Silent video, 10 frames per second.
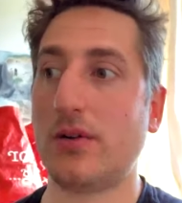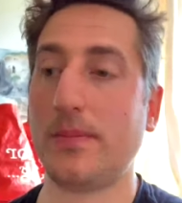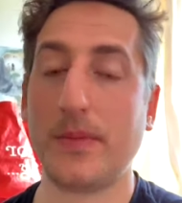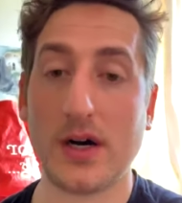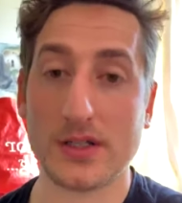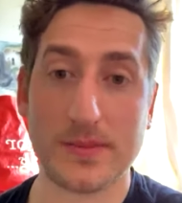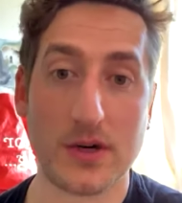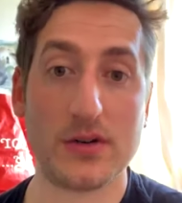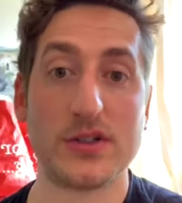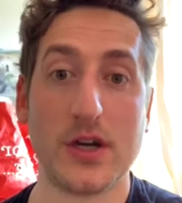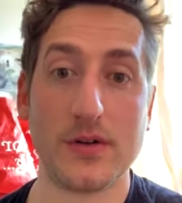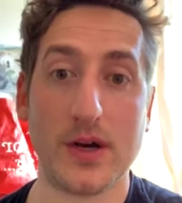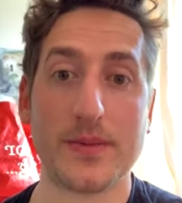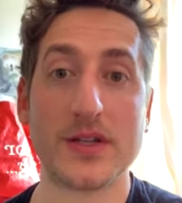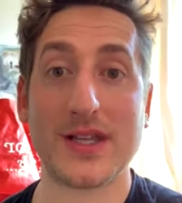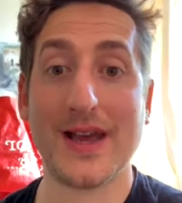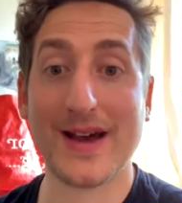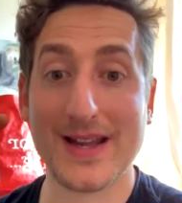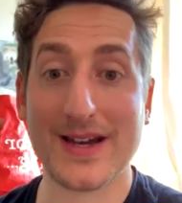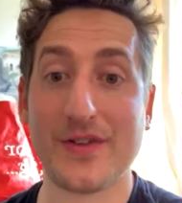or a Mars bar or a donut because they
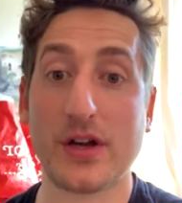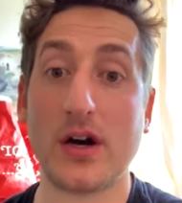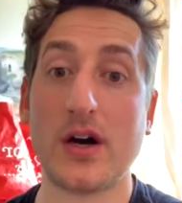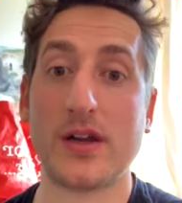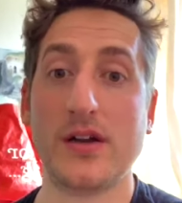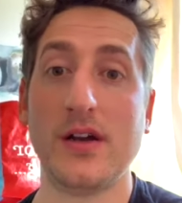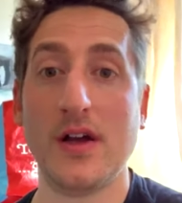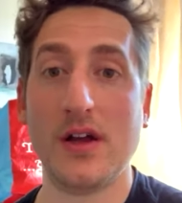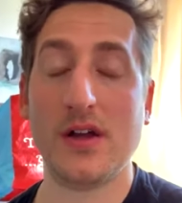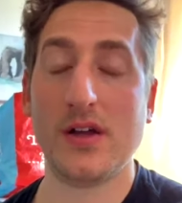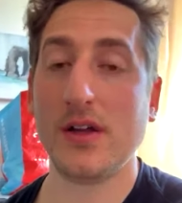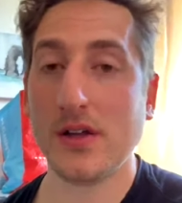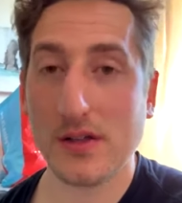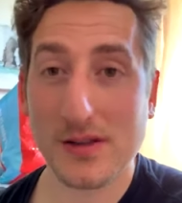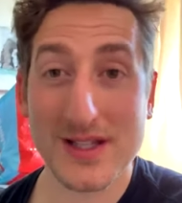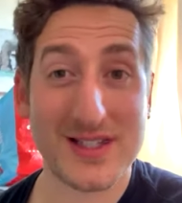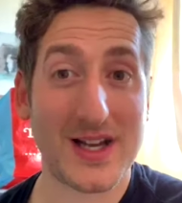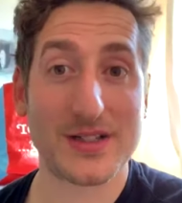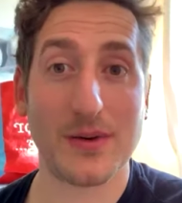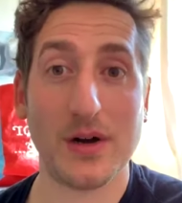had avocado. There's
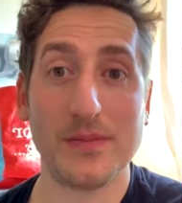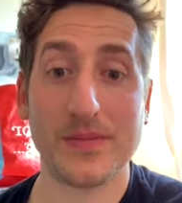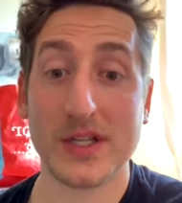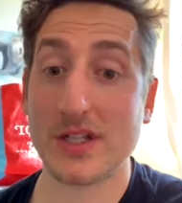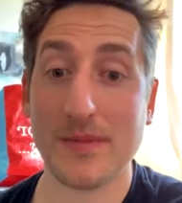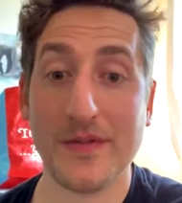that as well. There's